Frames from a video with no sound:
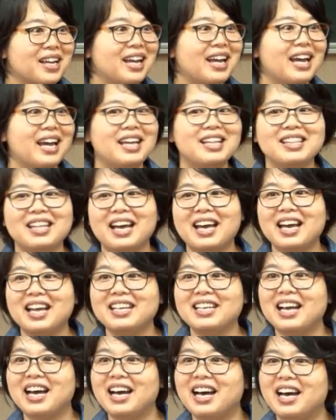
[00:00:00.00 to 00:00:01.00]
And
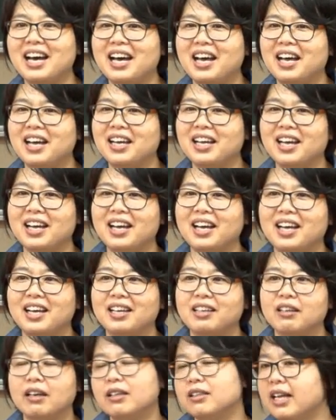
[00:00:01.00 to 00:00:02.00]
then
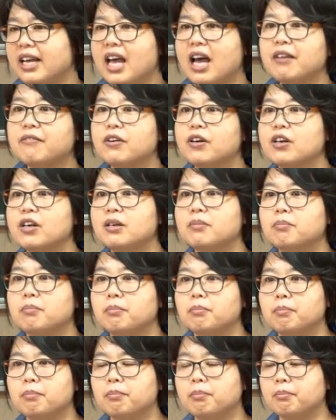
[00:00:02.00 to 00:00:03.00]
and they have heard
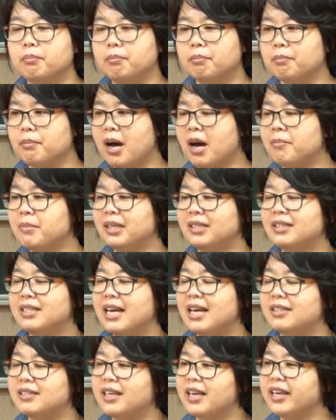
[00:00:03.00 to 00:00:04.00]
mom and
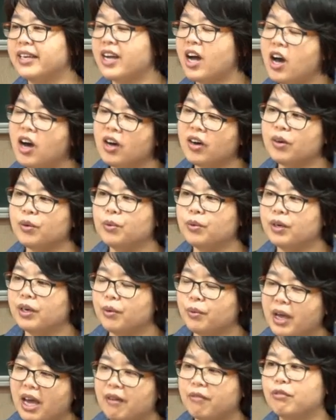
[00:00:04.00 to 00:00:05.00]
dad saying, oh,
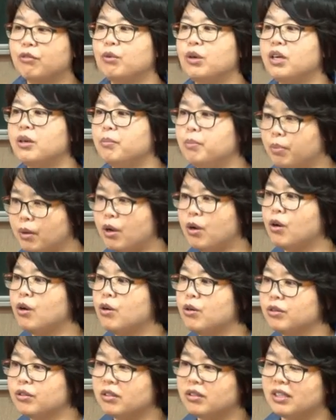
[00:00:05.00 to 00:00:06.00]
we have 3
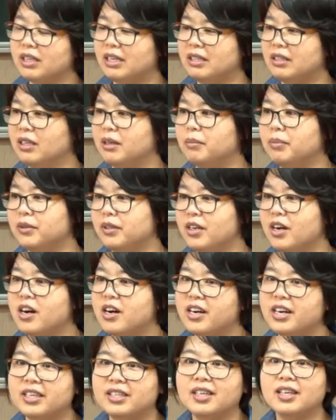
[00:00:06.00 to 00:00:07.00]
balls in the
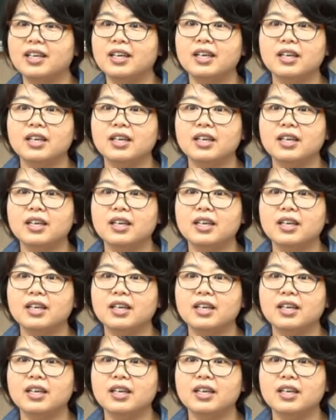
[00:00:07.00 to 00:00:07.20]
yard.